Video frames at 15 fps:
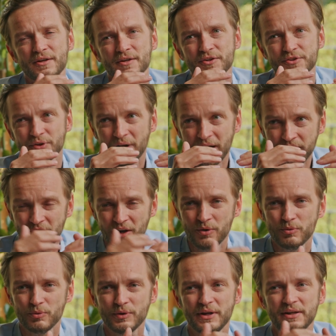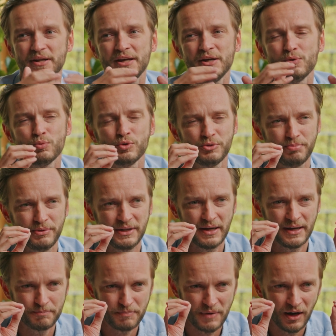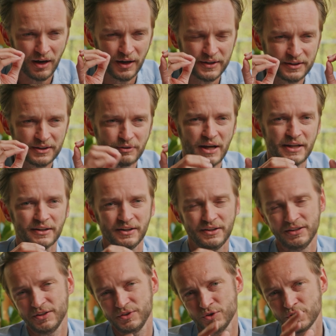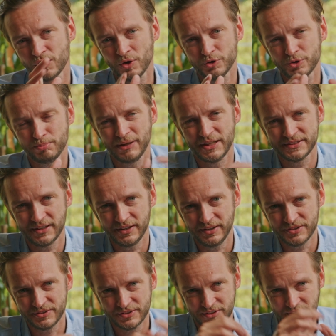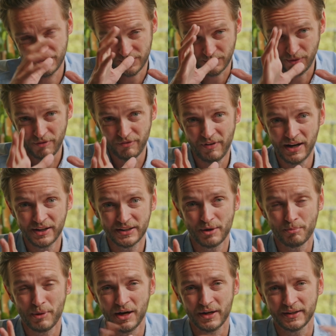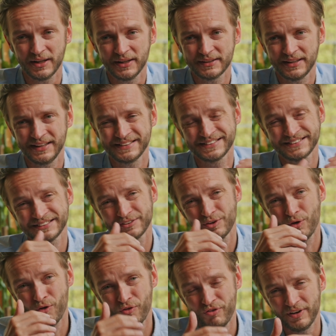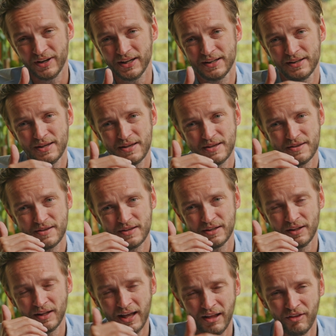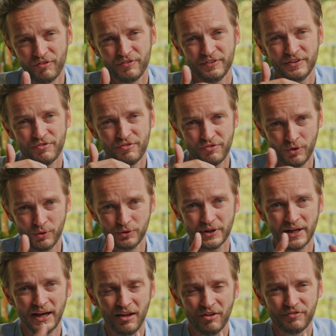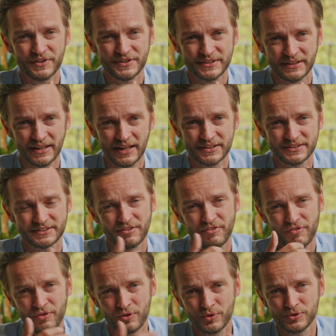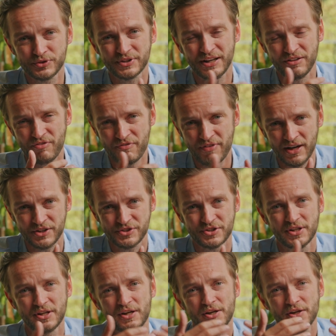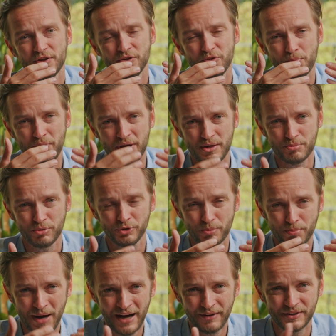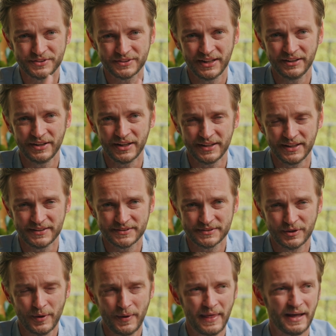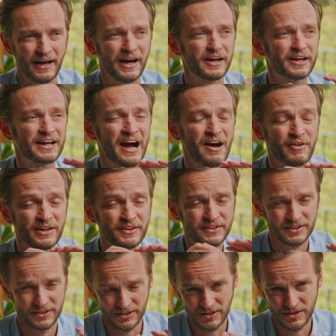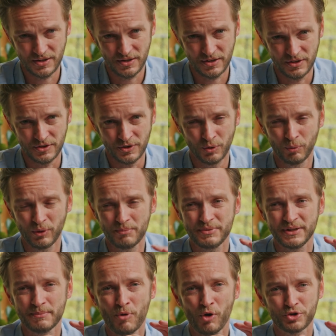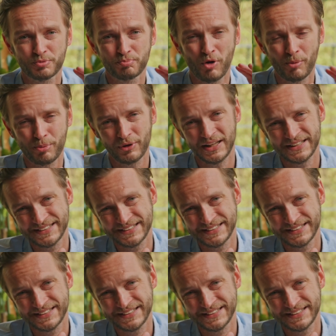So I know it would be a great idea to go to a place like this, so we'll find that market and offer healthy food, healthy snacks, fruits and veg to people, to parents and their kids. I guarantee you will be the most popular